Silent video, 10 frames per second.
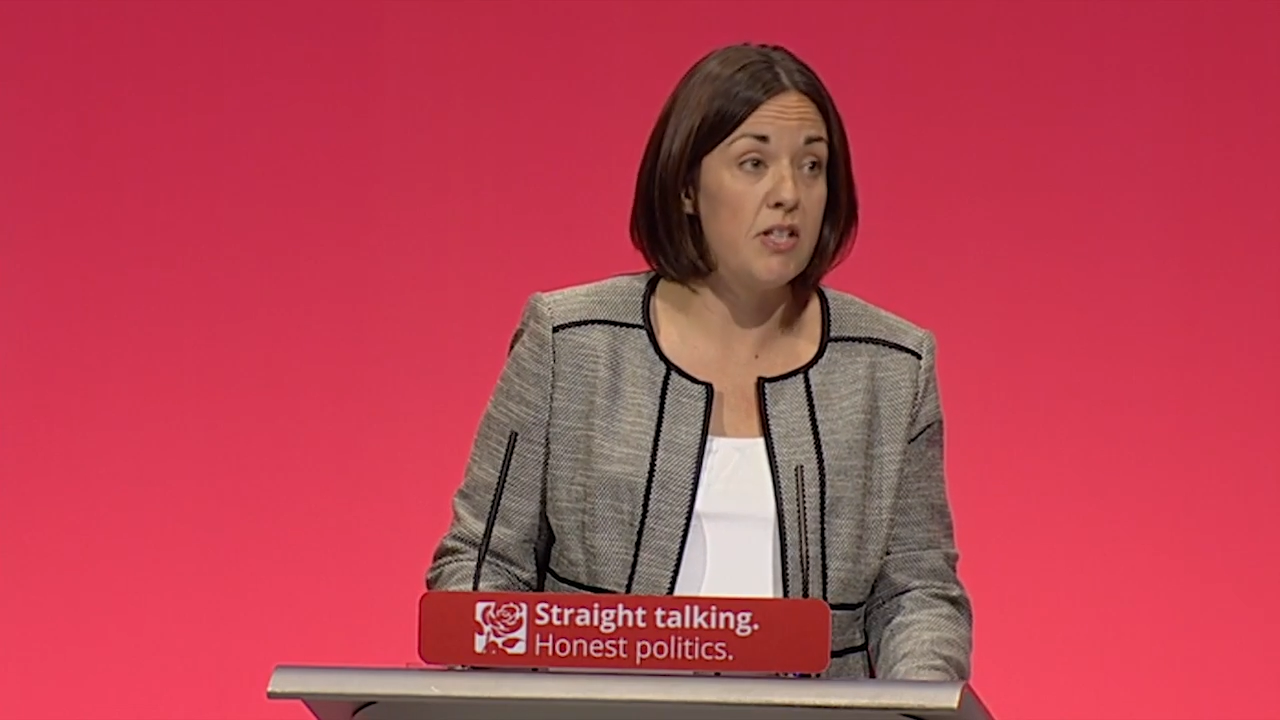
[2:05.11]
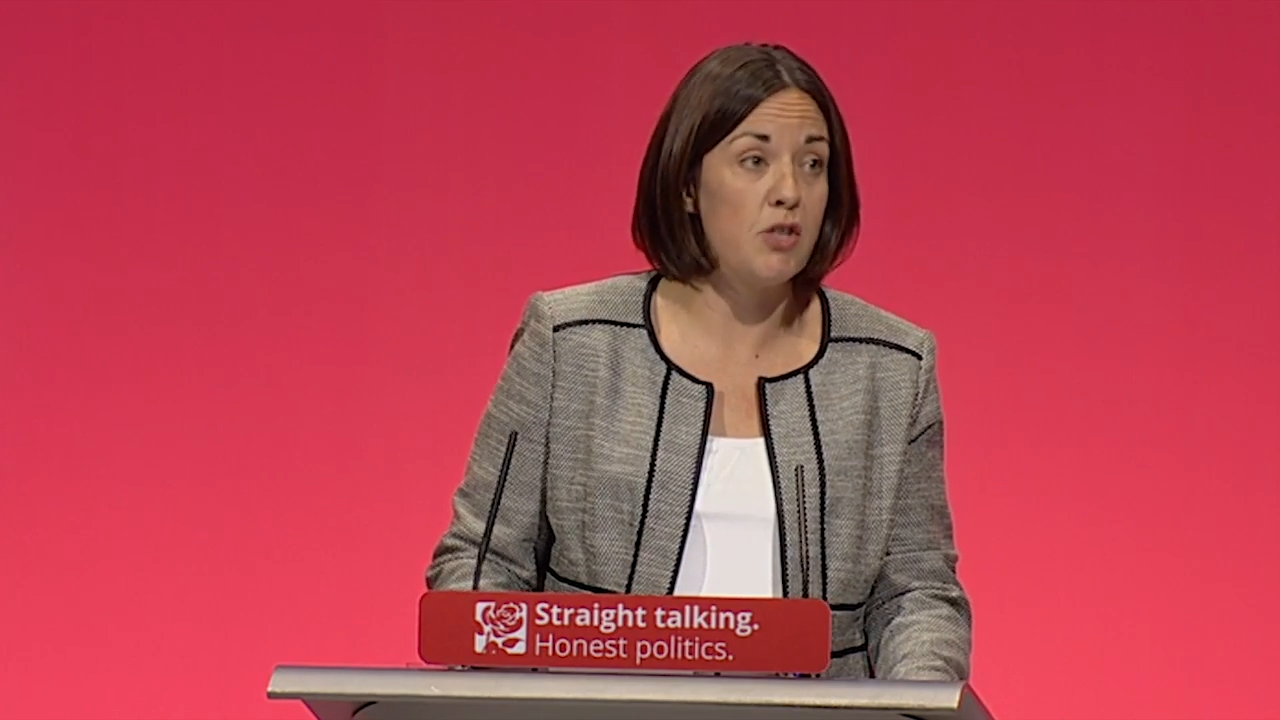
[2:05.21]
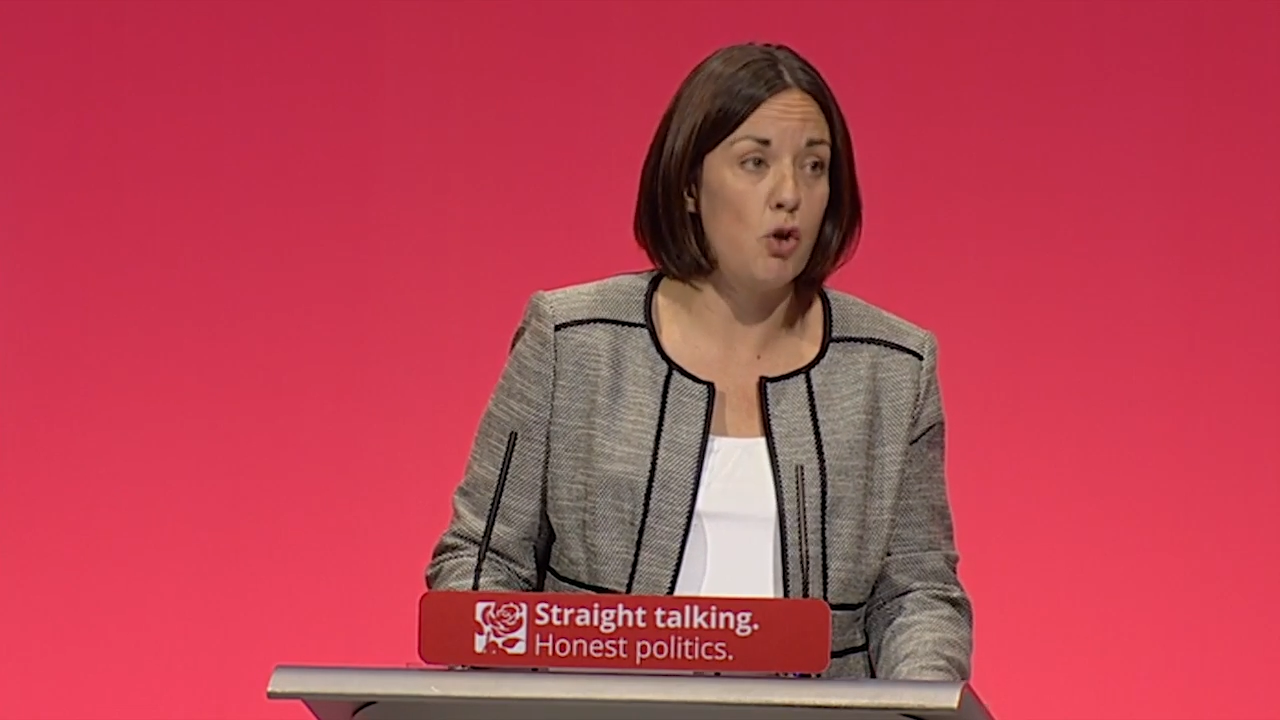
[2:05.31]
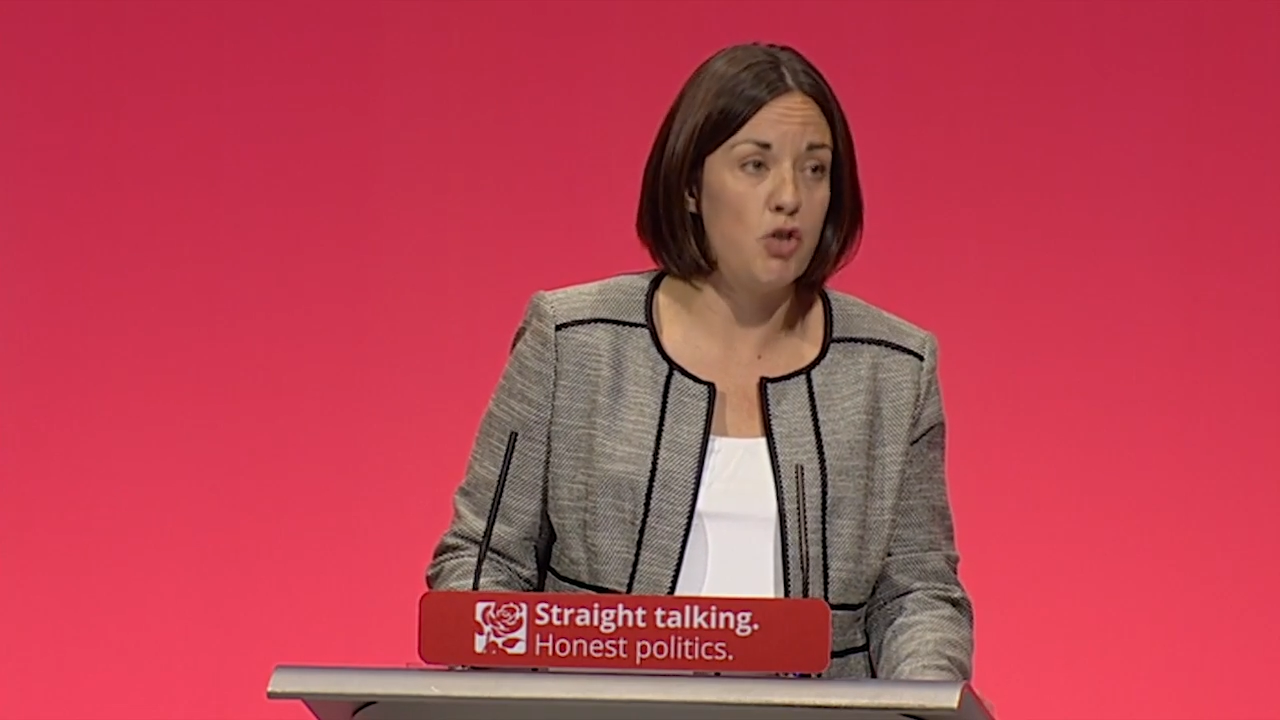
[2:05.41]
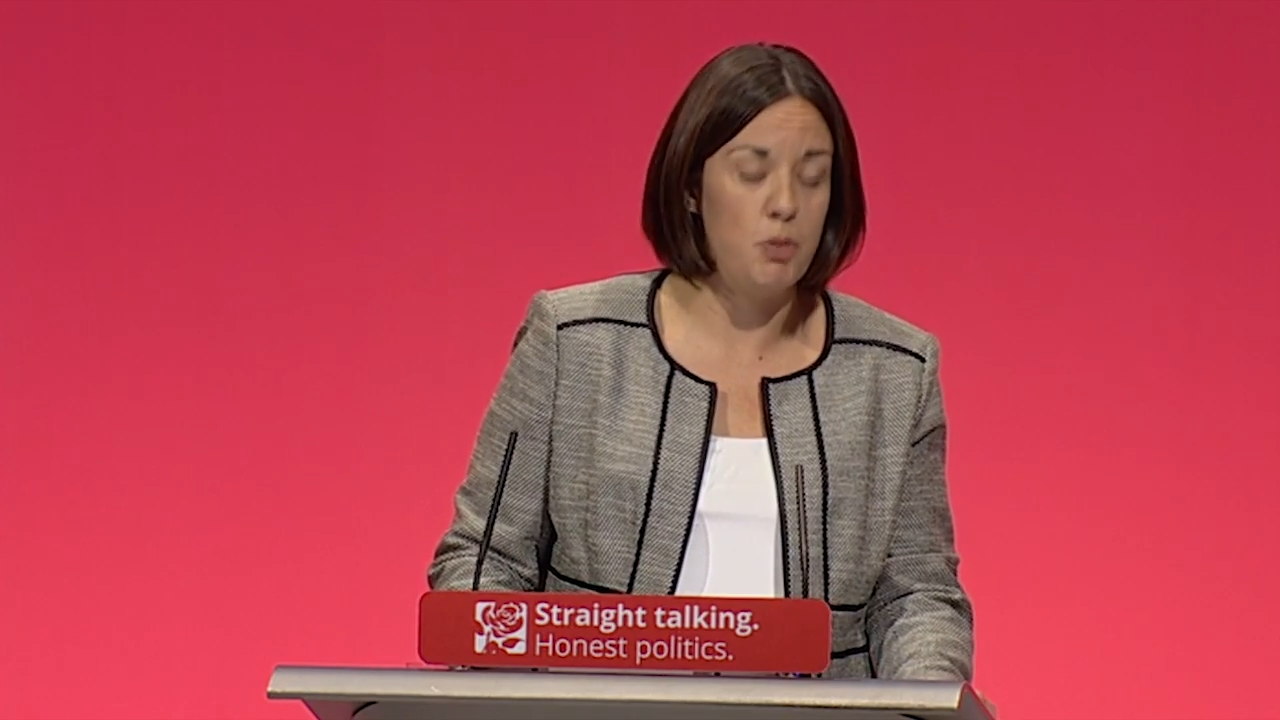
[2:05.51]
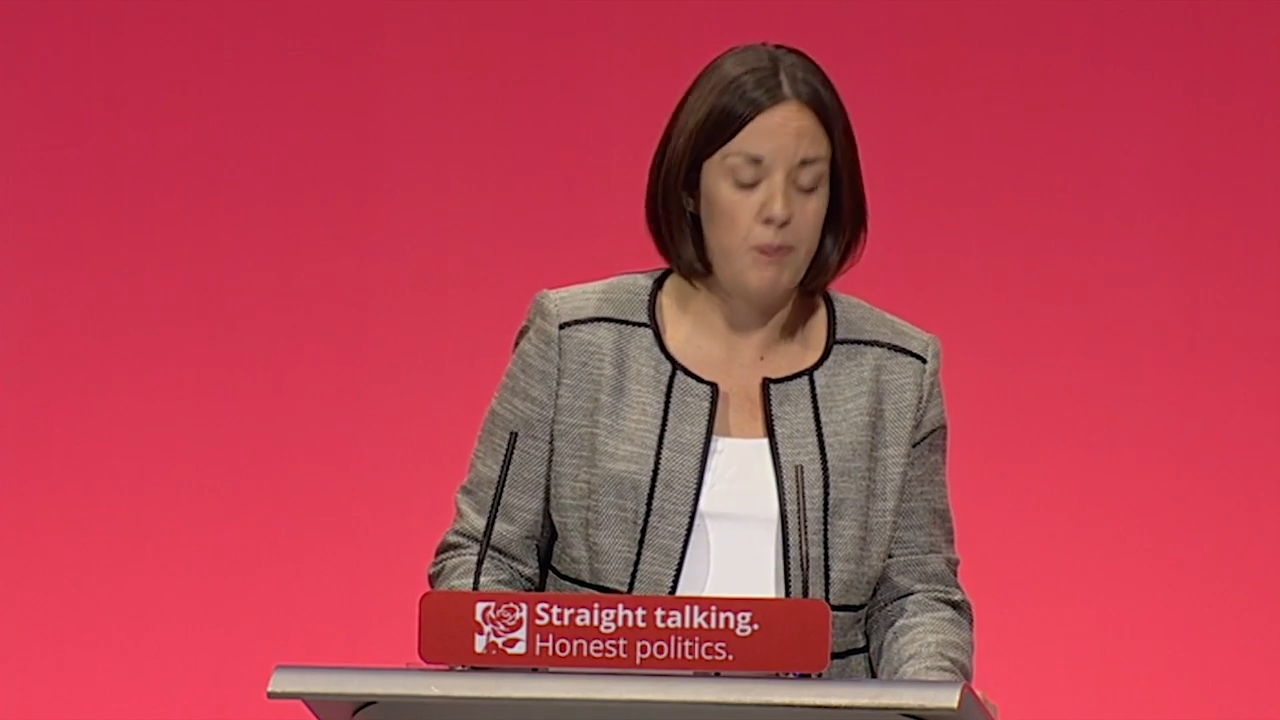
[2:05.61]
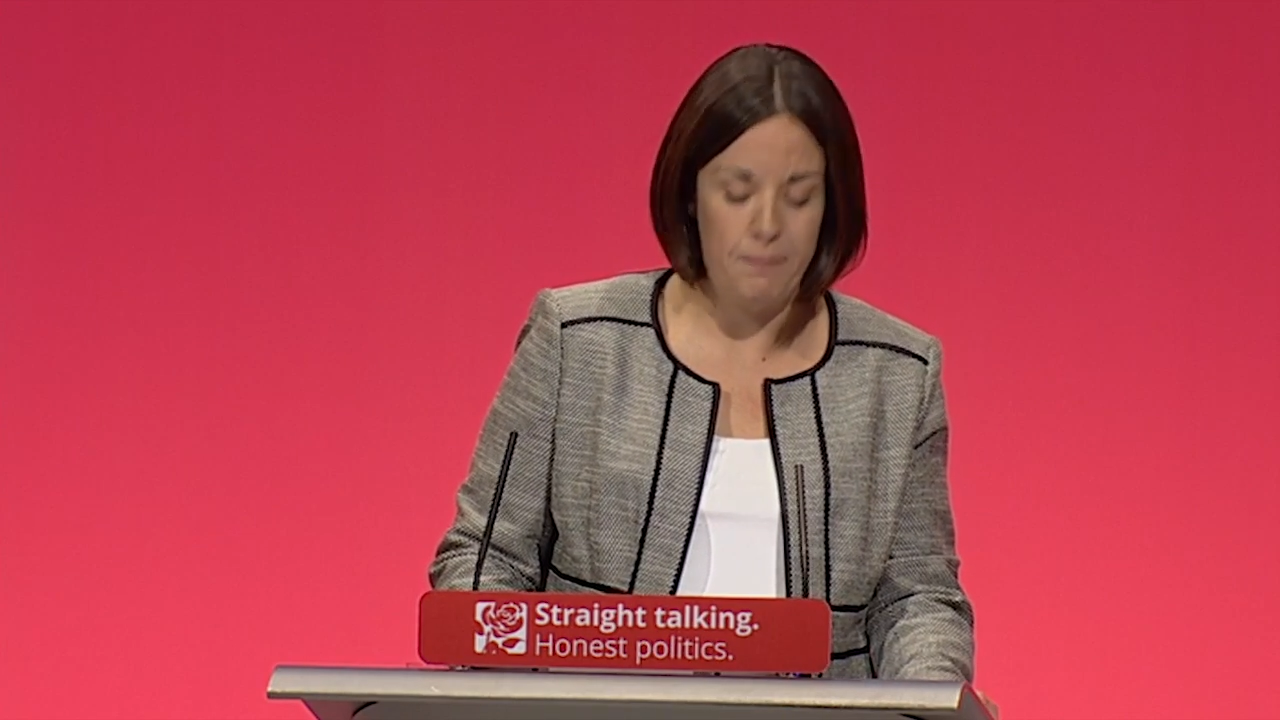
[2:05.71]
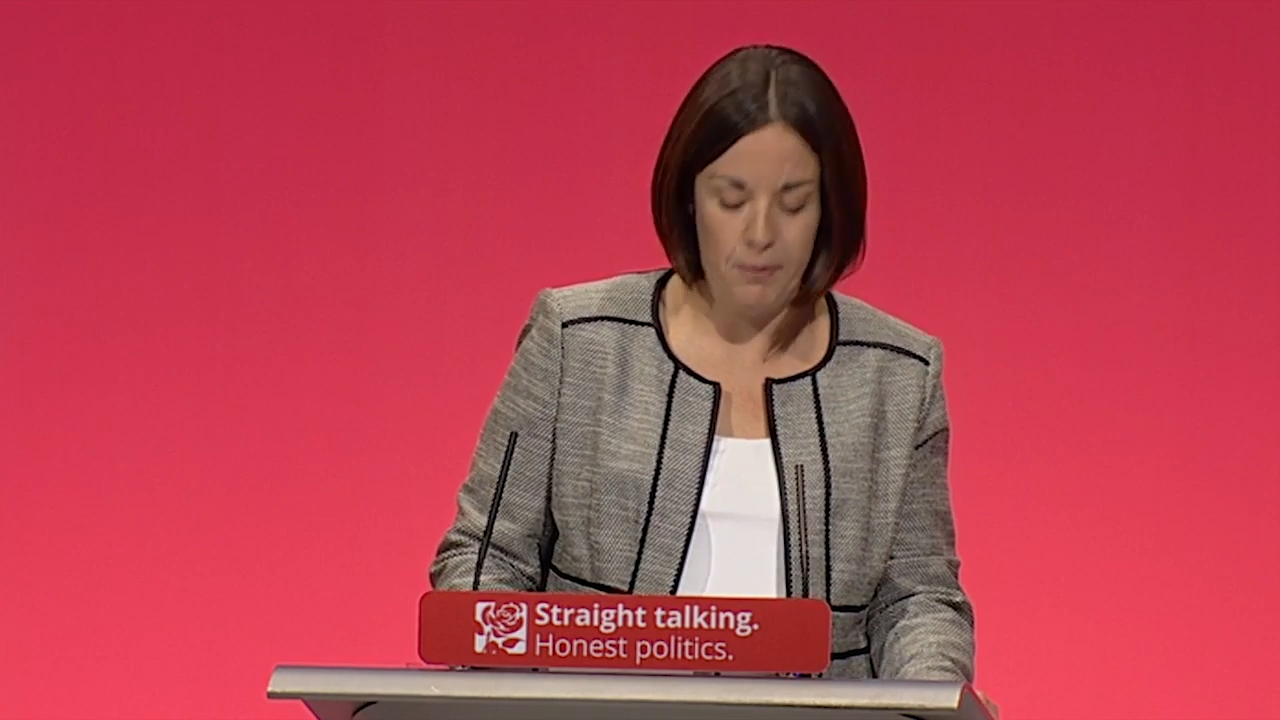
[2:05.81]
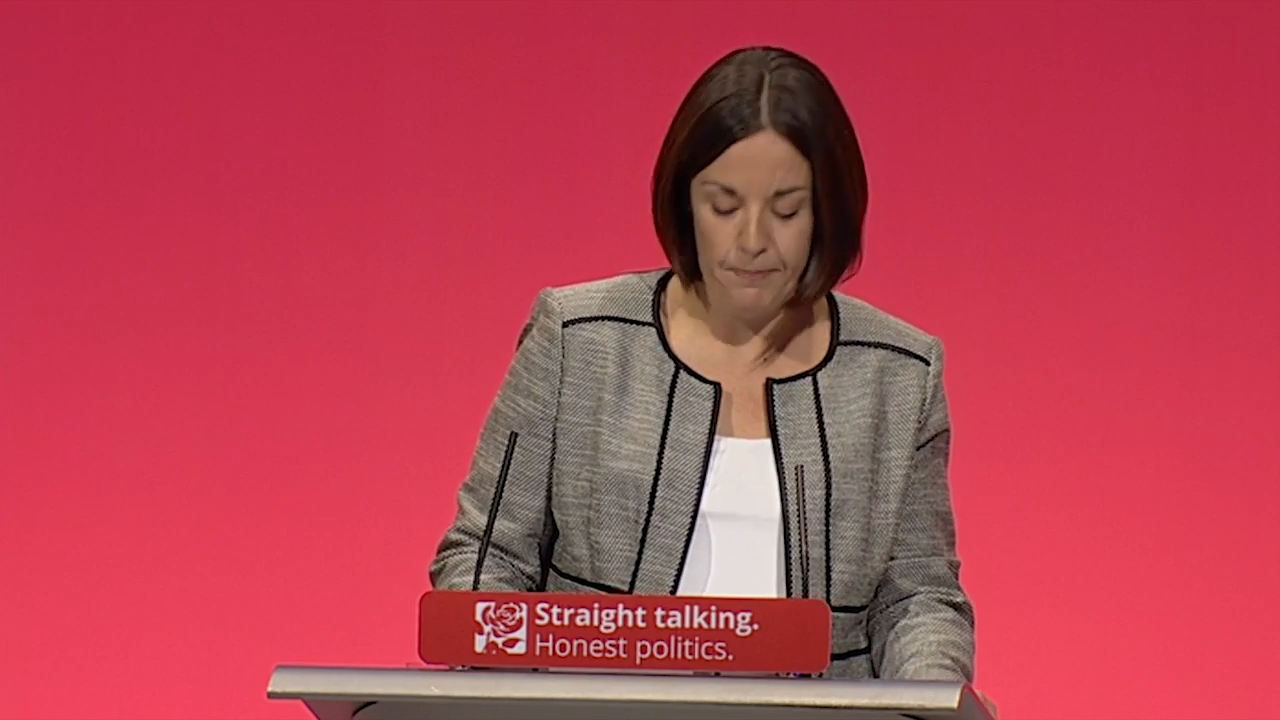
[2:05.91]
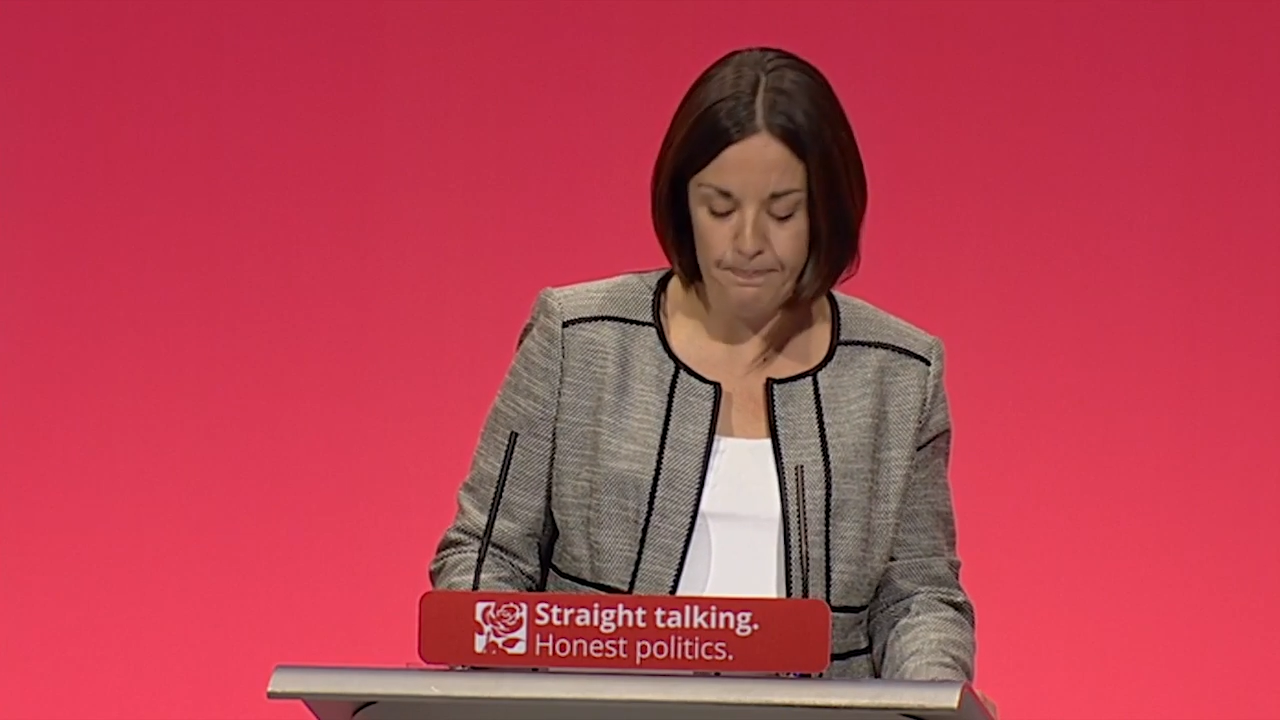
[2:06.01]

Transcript: Scottish people.